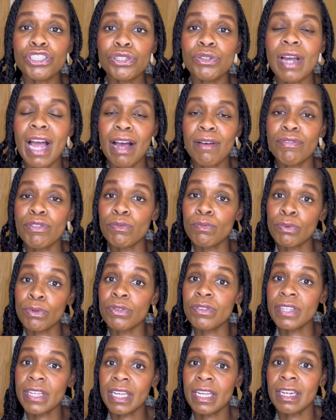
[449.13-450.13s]
you have the
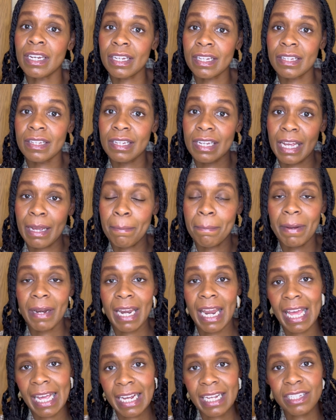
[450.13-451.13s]
routine in
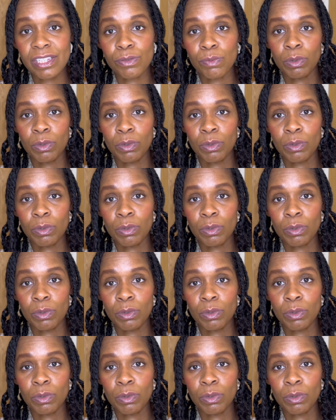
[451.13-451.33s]
place,